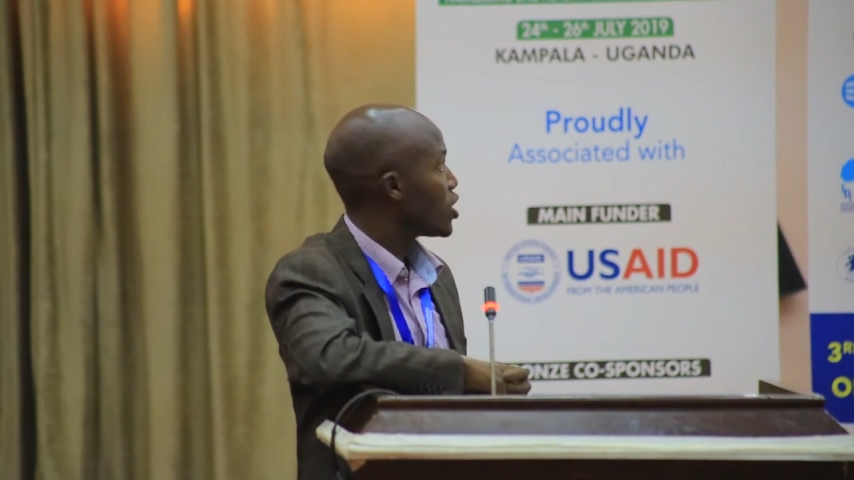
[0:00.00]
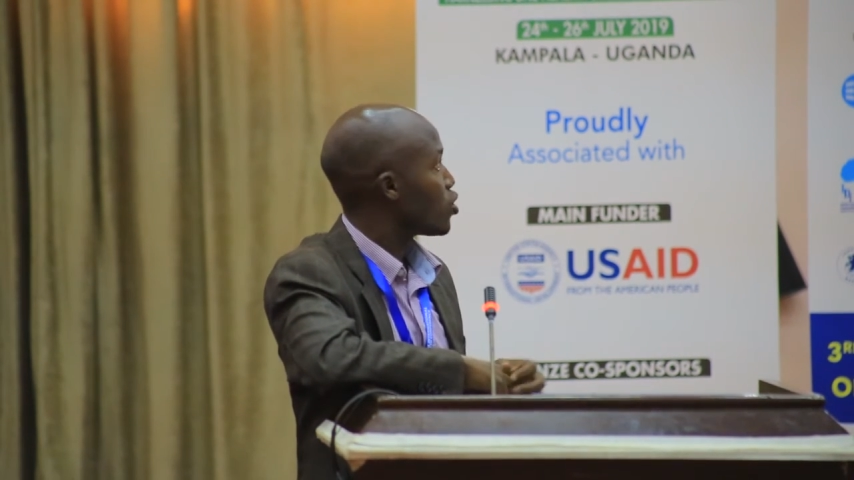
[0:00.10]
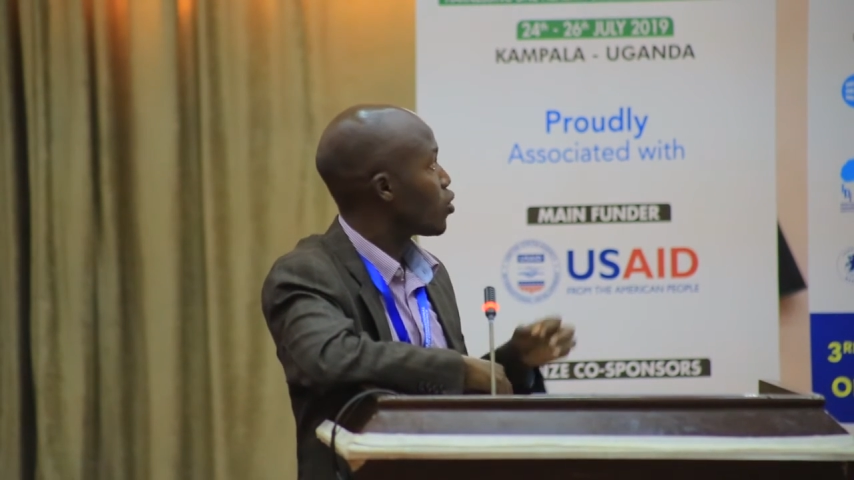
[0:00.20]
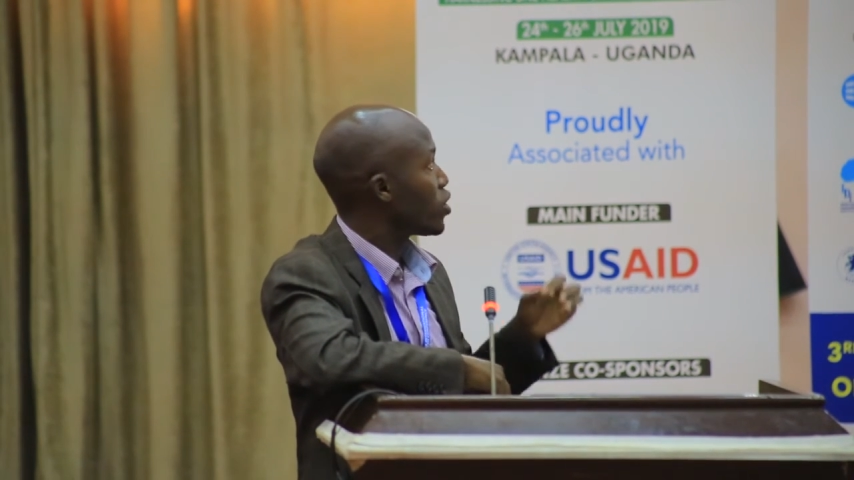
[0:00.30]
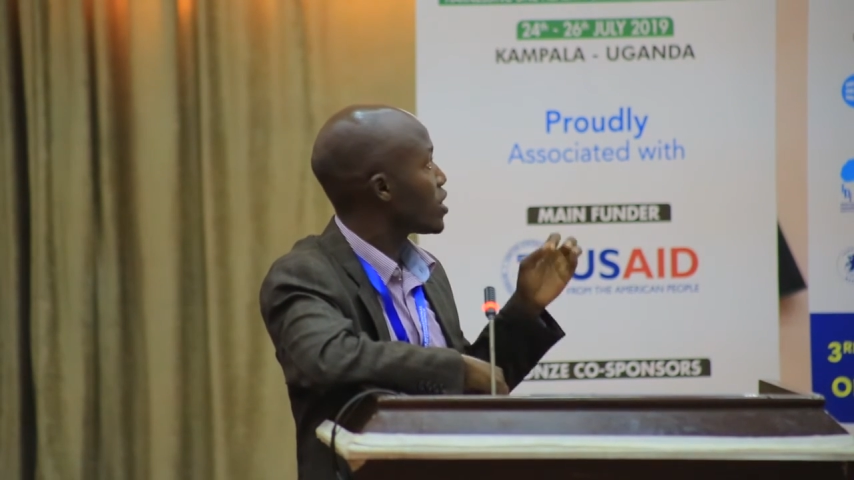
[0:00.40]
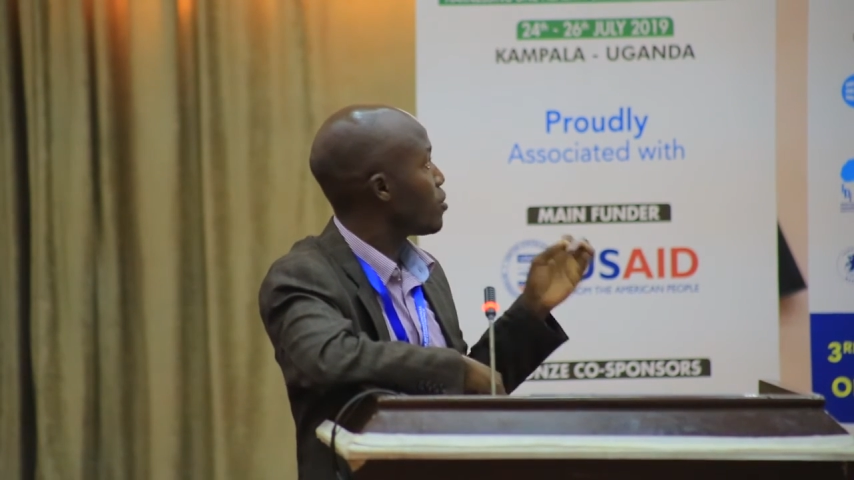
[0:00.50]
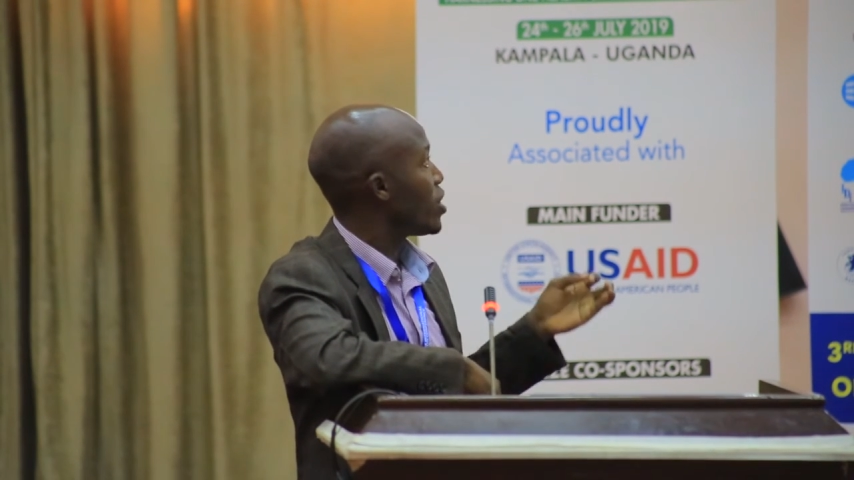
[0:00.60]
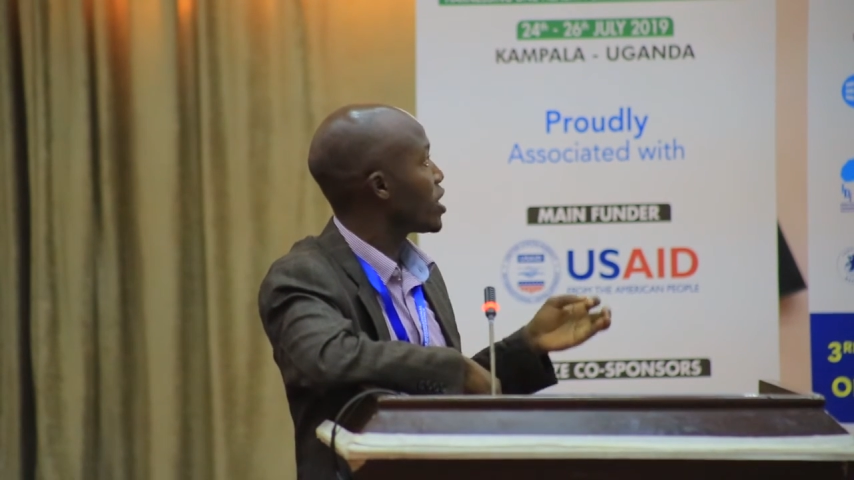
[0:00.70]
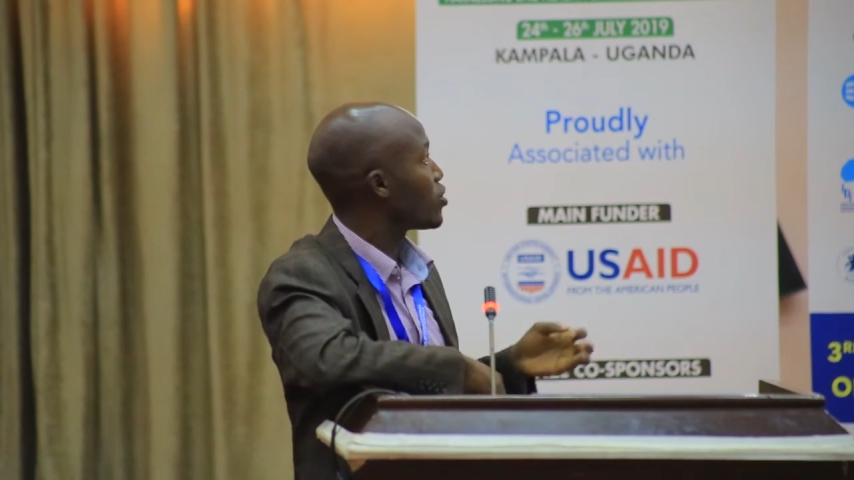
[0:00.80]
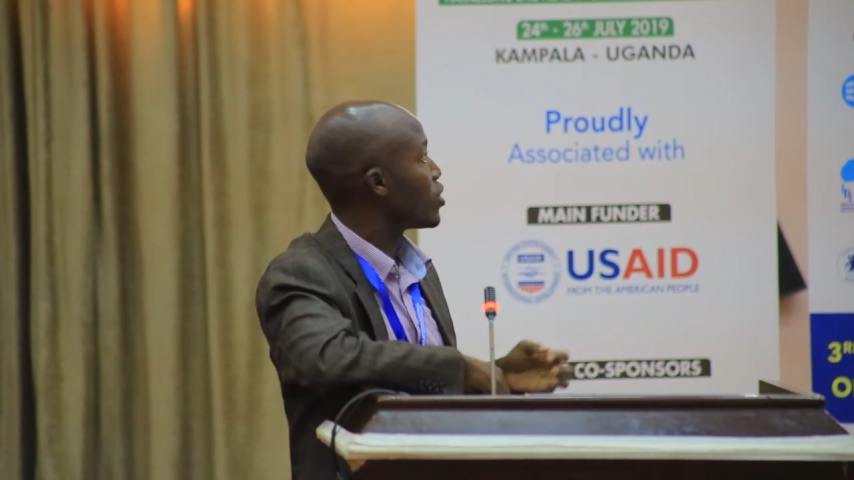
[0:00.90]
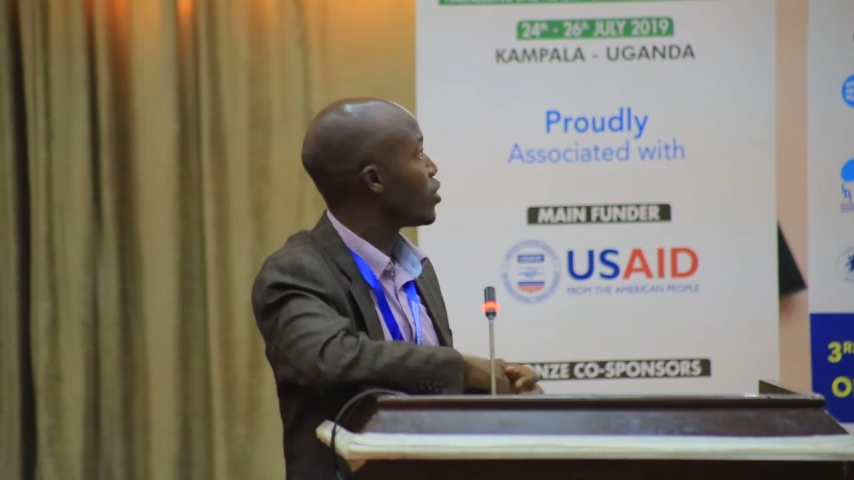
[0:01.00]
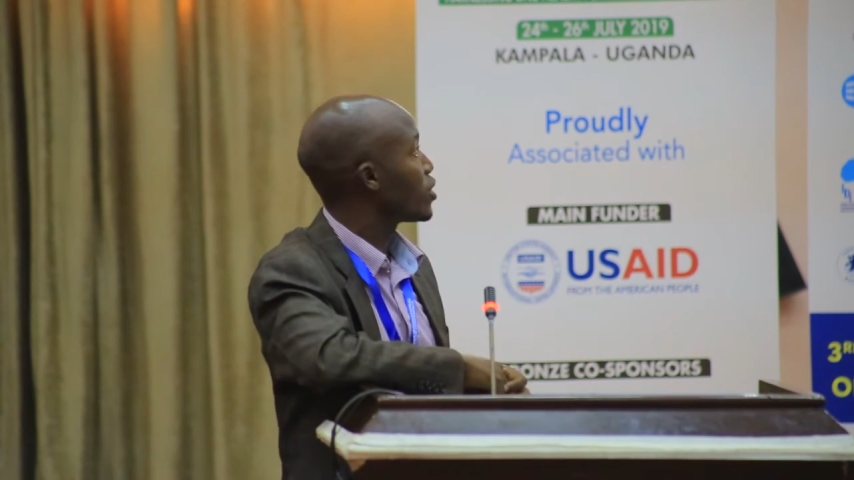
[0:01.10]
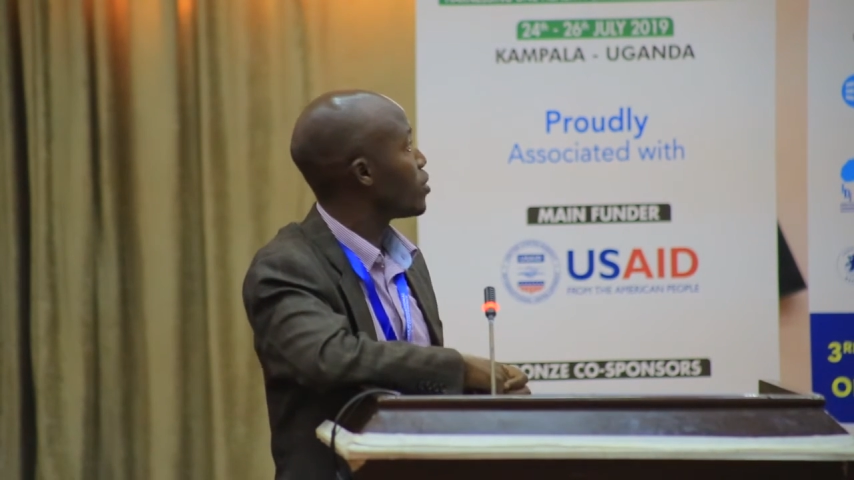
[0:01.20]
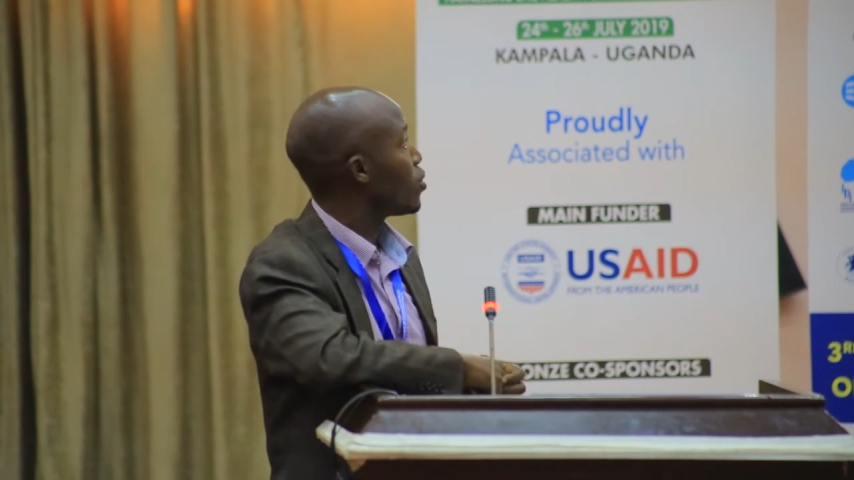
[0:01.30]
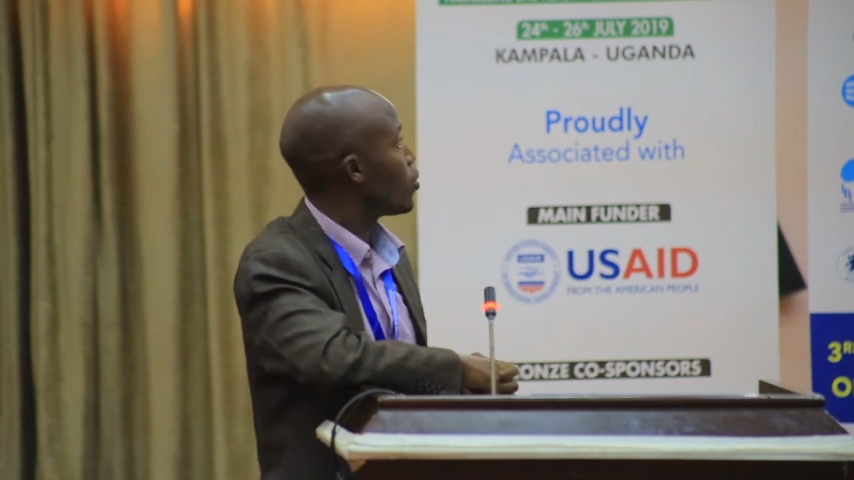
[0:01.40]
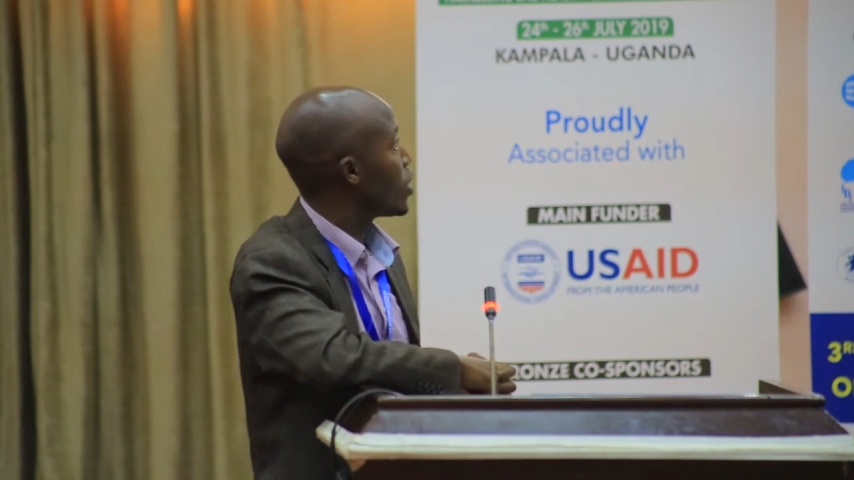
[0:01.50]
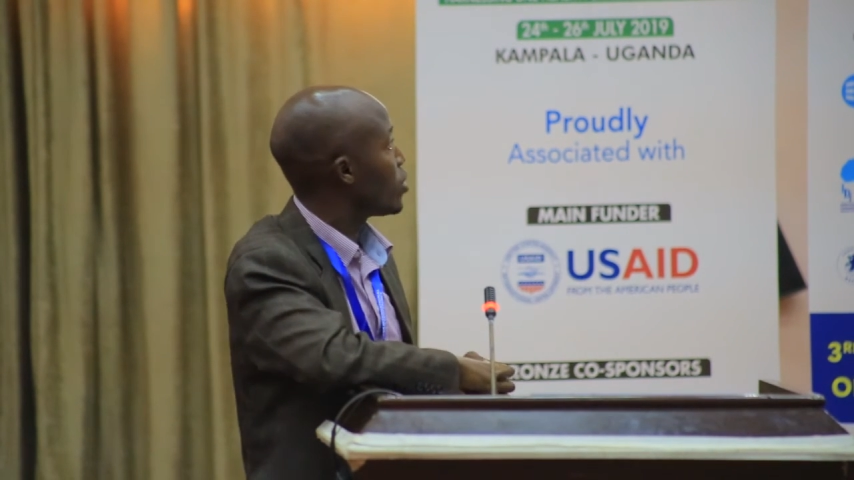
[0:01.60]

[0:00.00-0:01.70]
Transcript: So some eggs will